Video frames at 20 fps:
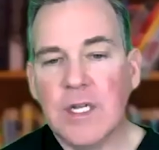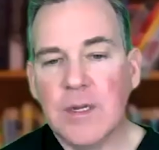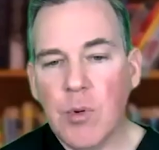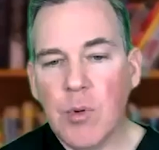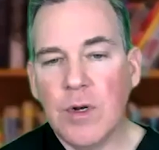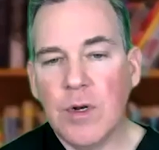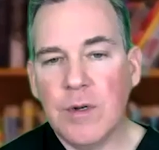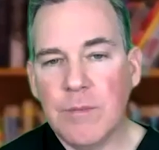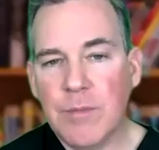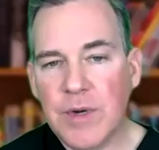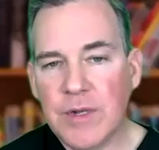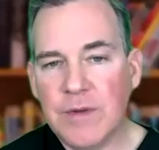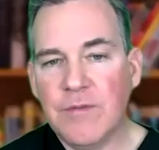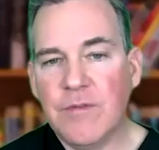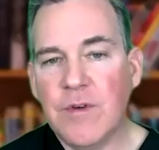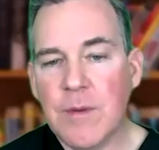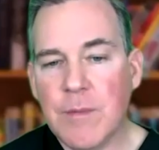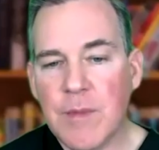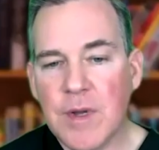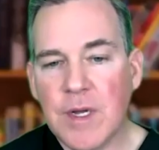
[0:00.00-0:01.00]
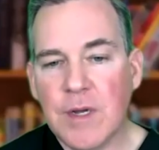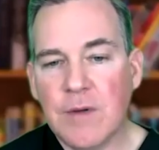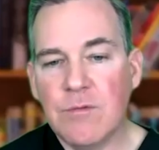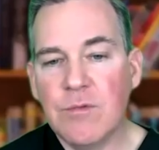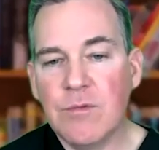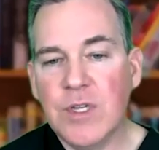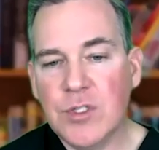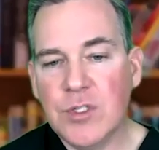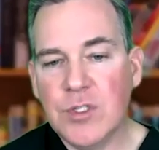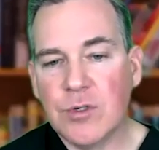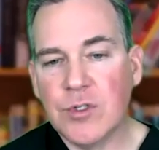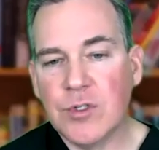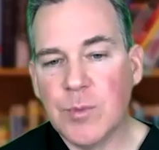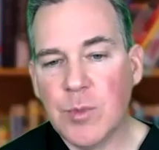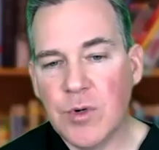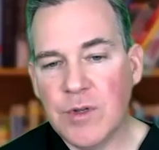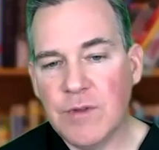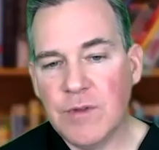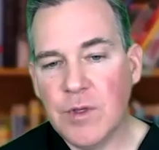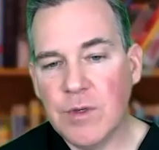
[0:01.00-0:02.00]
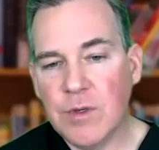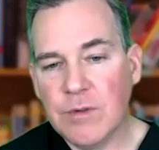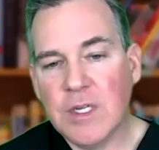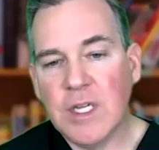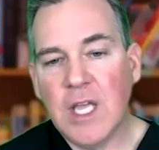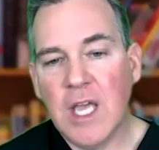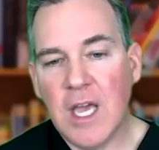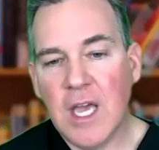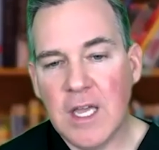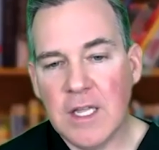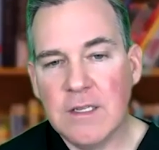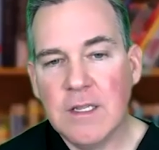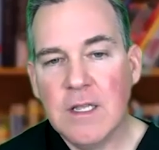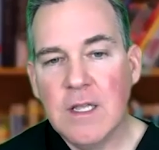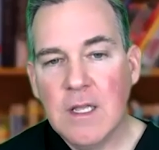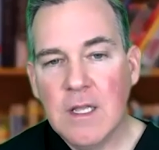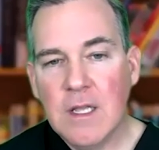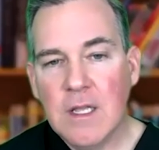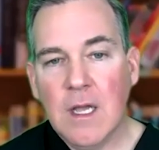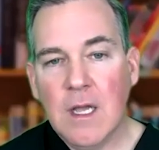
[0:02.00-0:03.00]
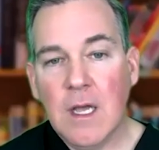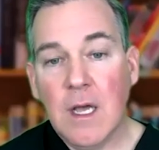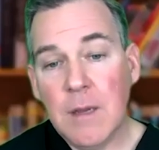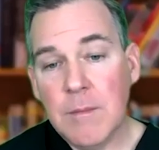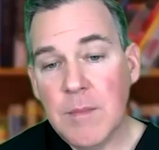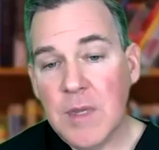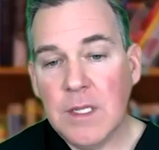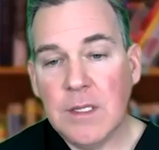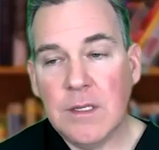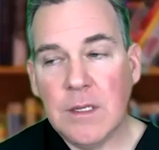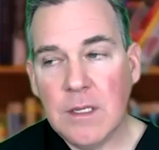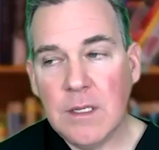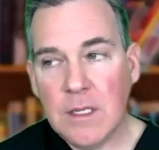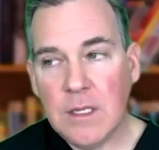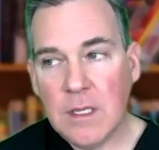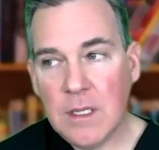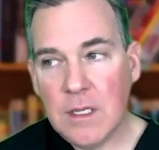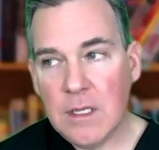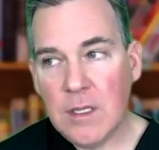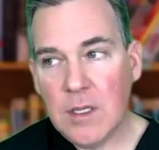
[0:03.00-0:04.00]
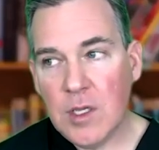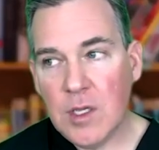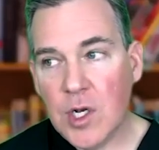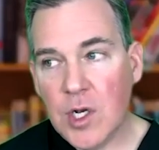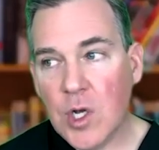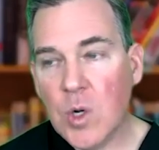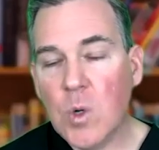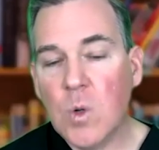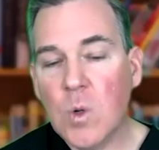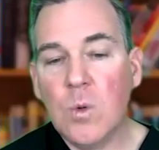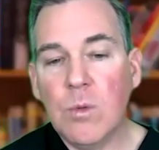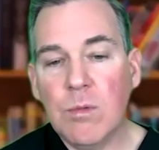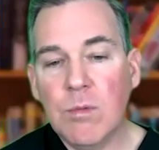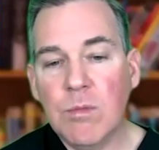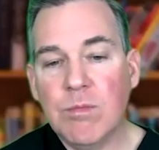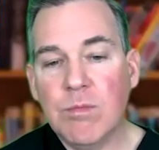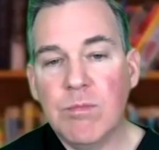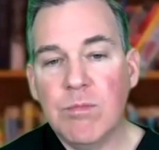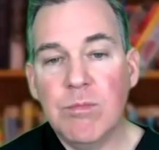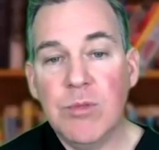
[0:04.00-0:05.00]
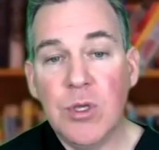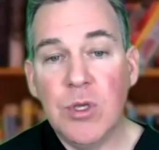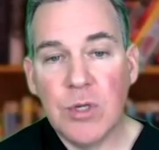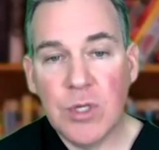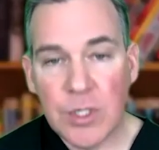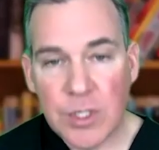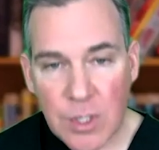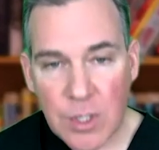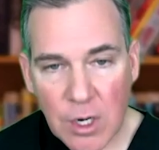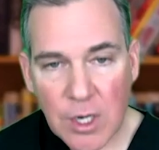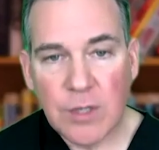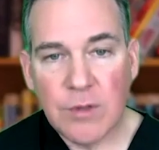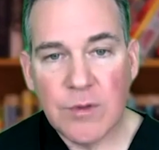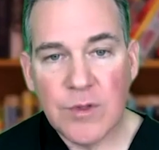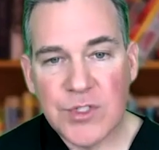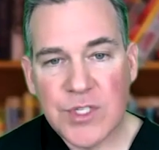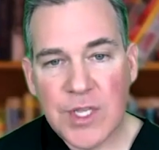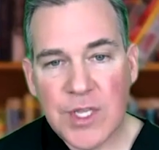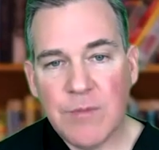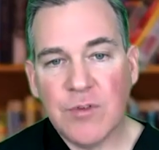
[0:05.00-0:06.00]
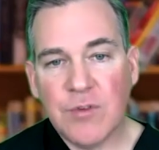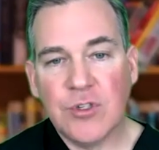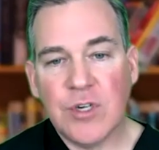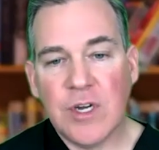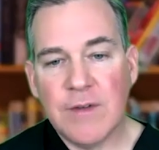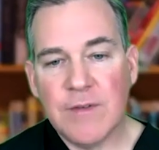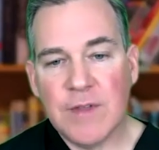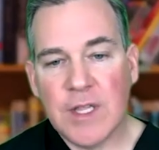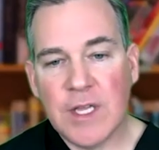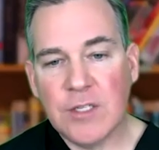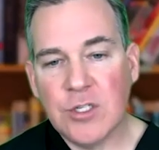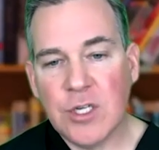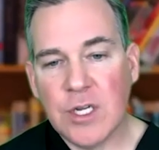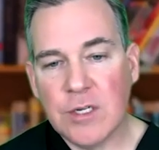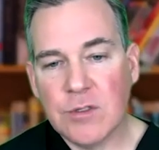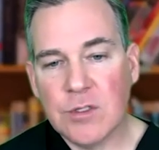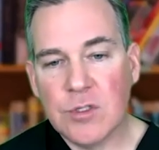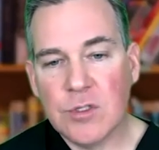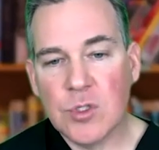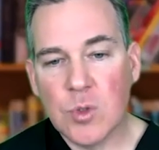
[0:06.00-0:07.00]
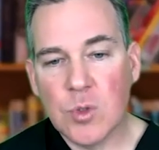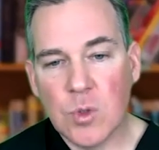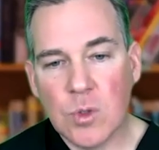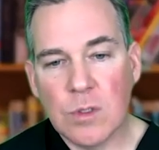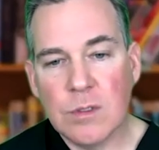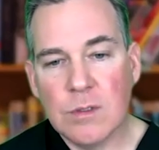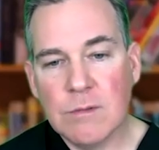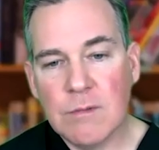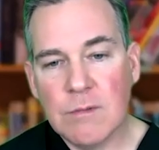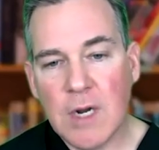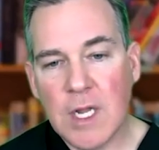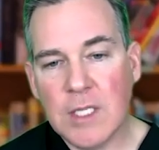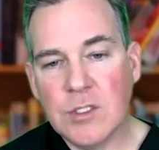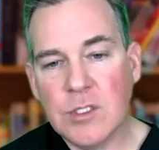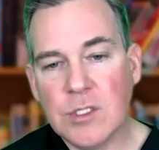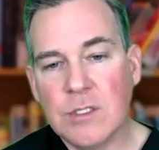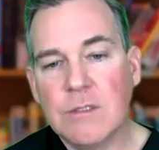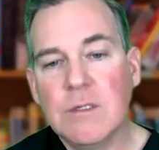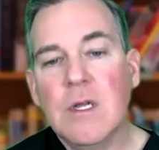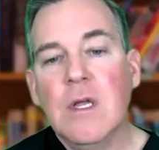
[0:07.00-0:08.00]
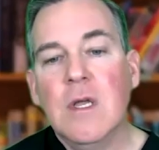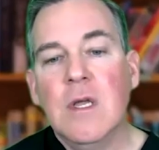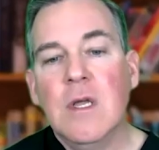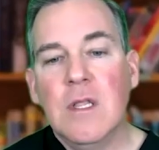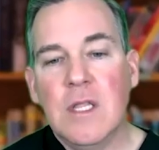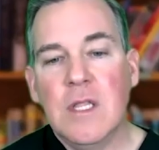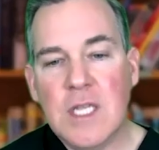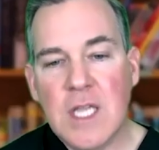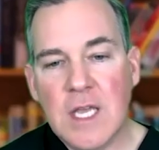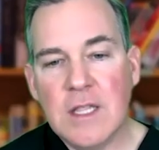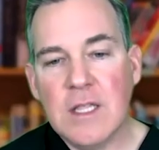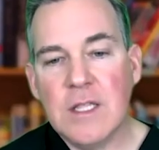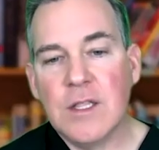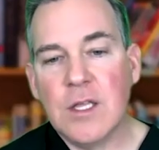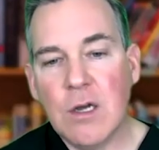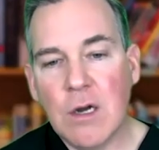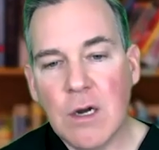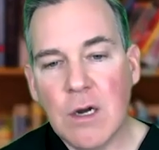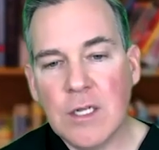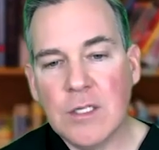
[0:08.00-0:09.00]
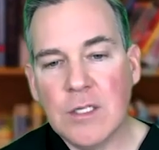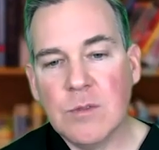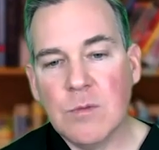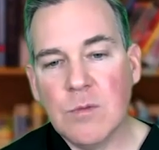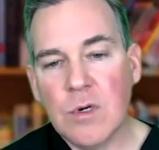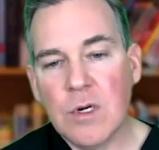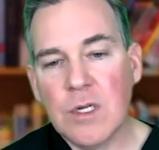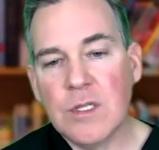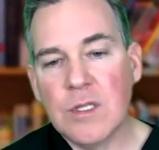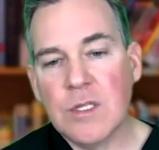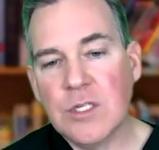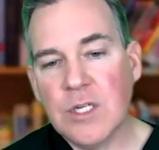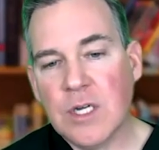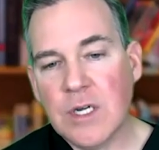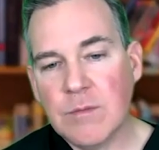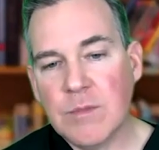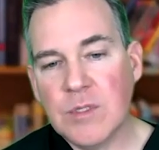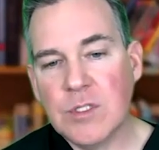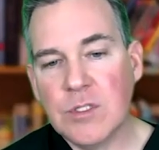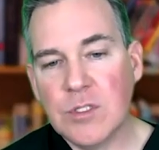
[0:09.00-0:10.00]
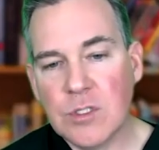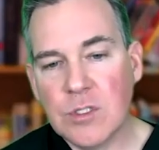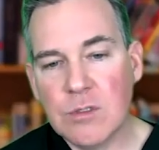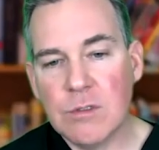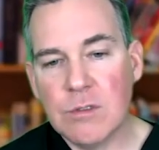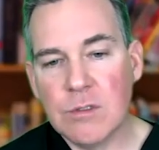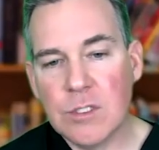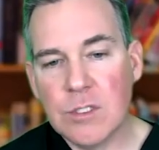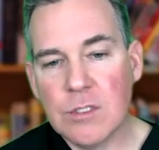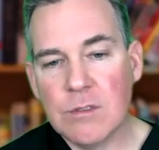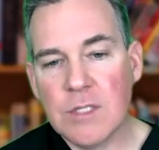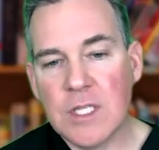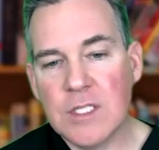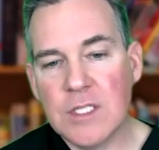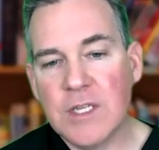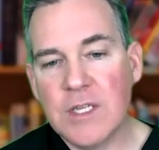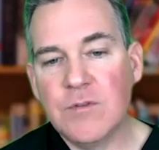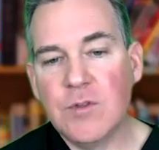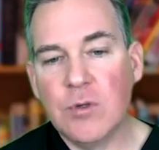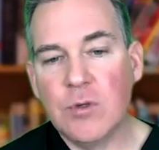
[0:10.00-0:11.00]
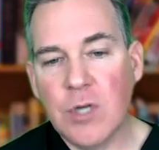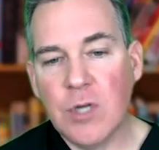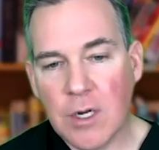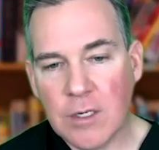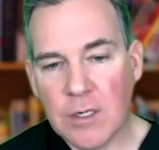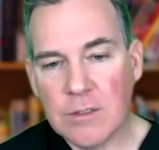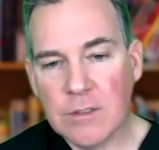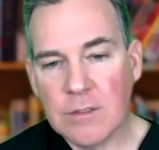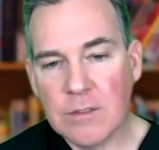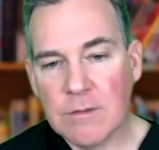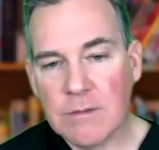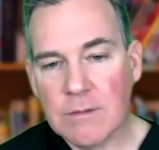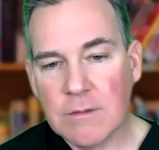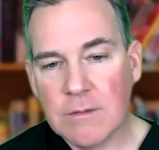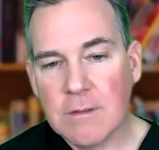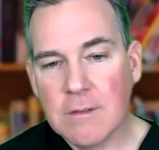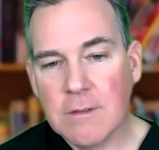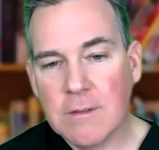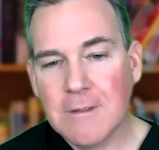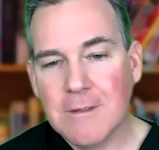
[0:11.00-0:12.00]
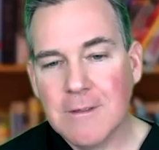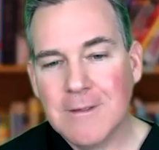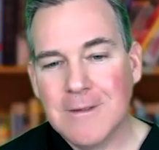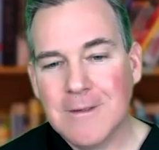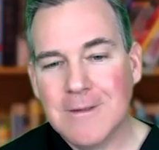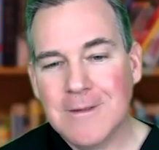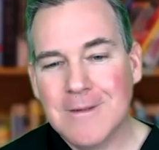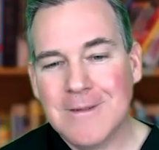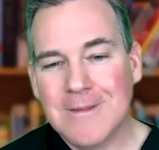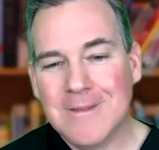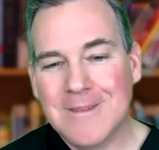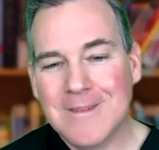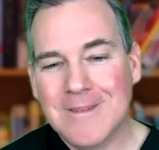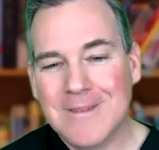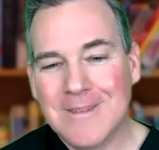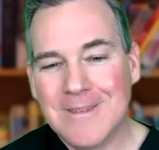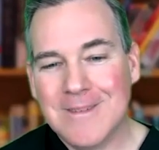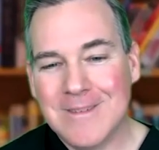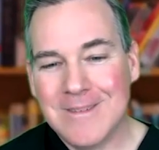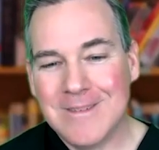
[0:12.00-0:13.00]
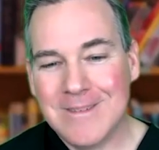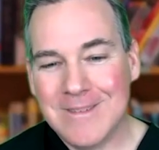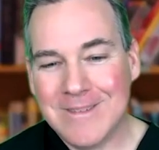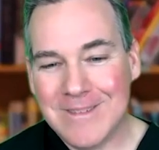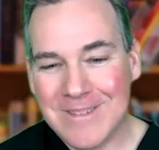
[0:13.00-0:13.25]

important but from a resource point of view again i mean eh, you know you could argue the same for driving that child to school, right? So the day that the car doesn't work, the child misses school. So let's have two cars. Yeah.